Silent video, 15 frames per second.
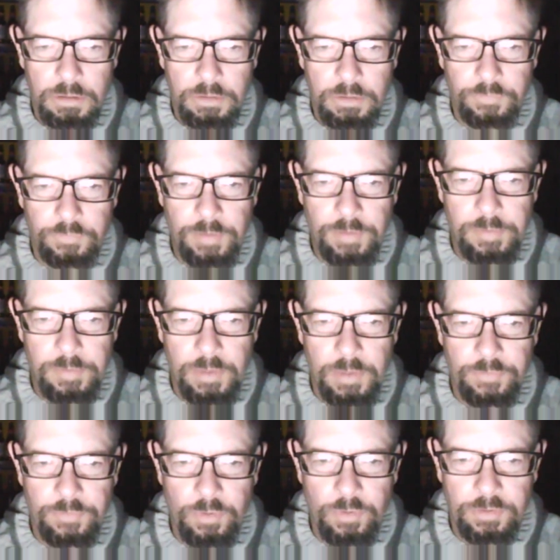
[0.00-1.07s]

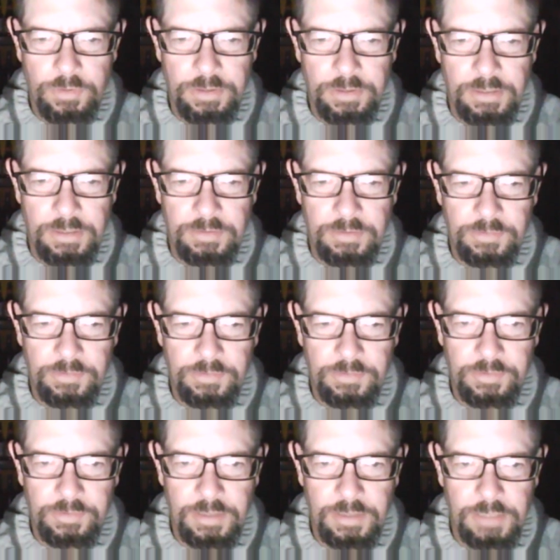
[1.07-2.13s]
February 14,
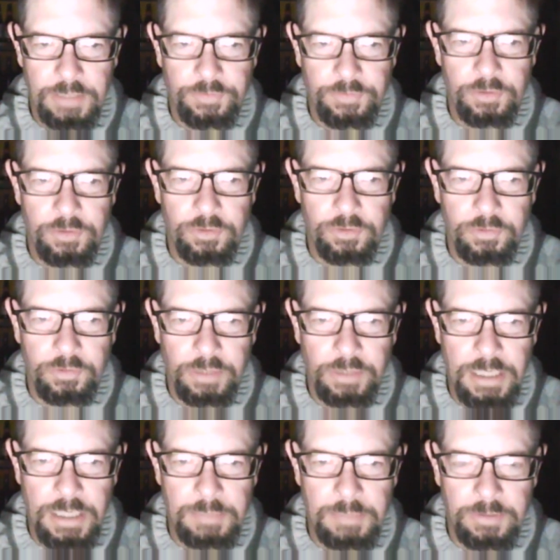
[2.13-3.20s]
1968. First use in
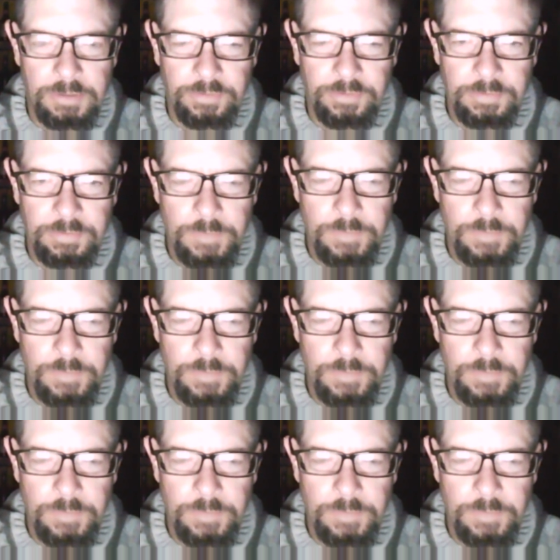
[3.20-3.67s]
commerce.